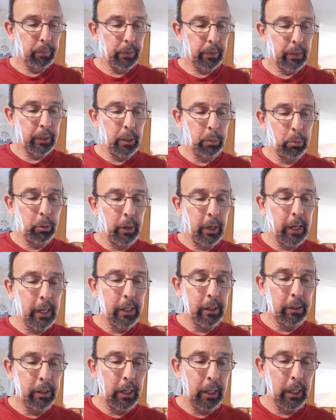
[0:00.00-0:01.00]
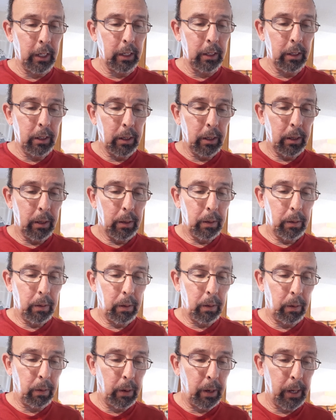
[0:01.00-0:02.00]
Number 18.
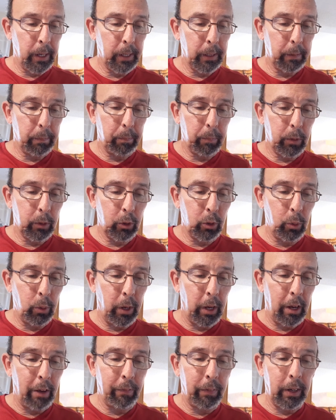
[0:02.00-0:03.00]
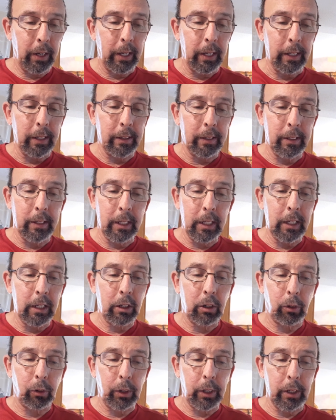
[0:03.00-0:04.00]
All right. You have a
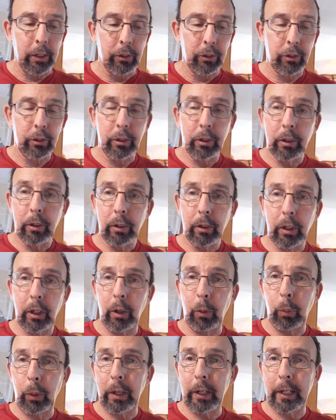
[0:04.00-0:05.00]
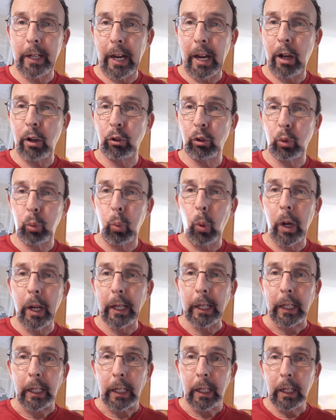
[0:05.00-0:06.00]
decrease. It went down
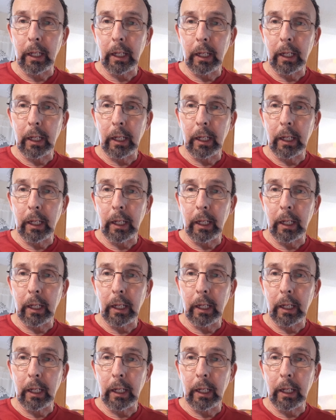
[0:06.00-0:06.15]
20.